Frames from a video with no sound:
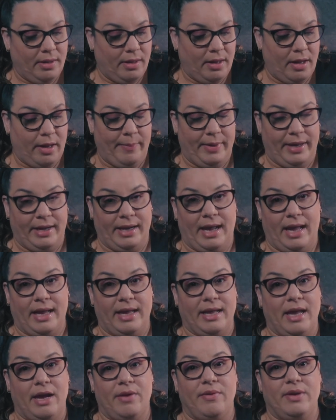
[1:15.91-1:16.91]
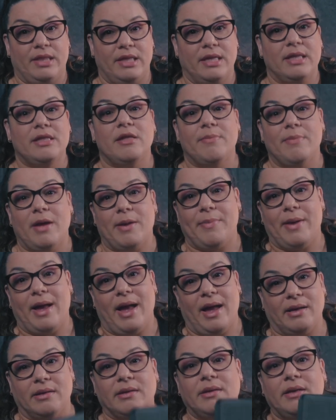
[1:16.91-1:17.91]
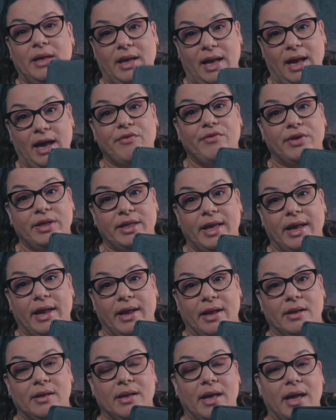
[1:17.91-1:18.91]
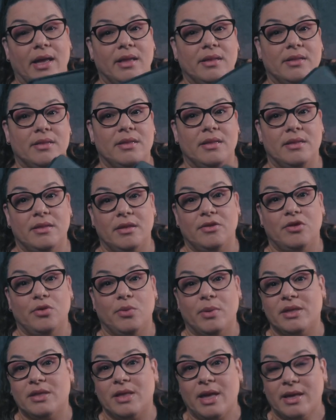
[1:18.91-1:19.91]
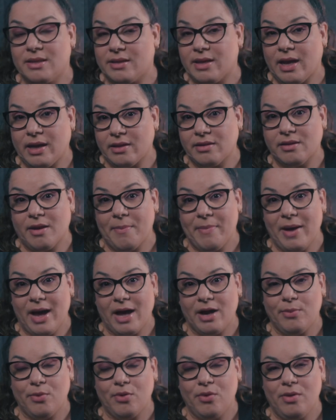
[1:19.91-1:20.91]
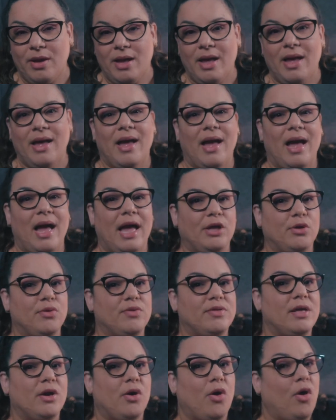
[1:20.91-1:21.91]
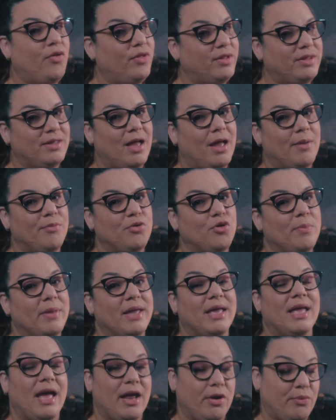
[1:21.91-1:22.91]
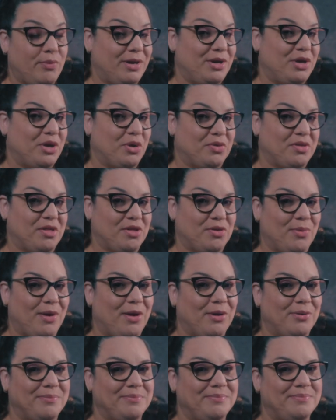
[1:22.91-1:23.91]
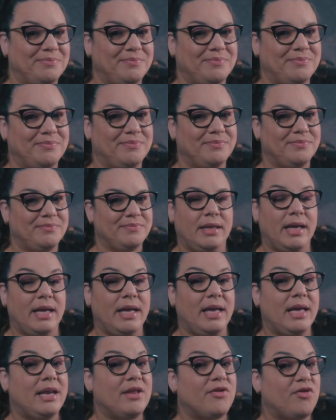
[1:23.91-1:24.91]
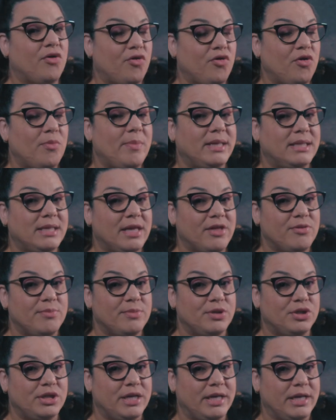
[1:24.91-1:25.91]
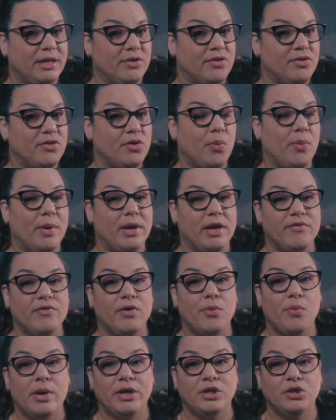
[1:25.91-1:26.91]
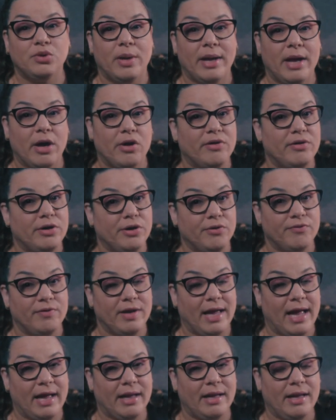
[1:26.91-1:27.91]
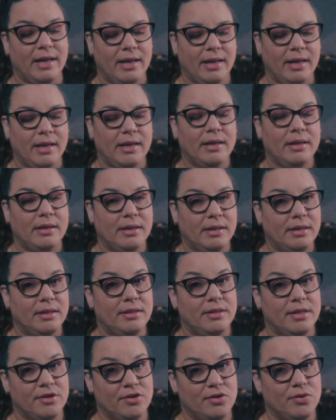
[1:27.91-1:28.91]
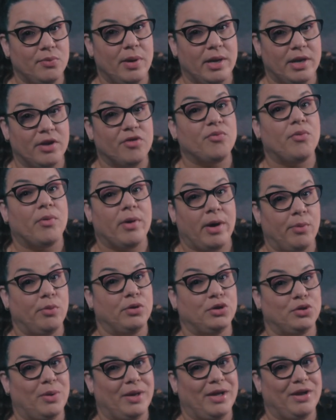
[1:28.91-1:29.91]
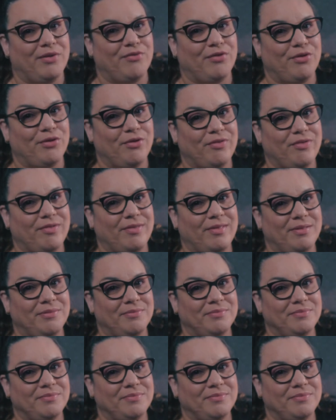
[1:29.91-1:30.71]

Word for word: I mean, I carry this in my bag every day, and since it's USI stylus compatible, I use it all the time to make handwritten notes as well. It is also my test machine, so whenever I want to try out a new flag, this Duet is where I will try it first.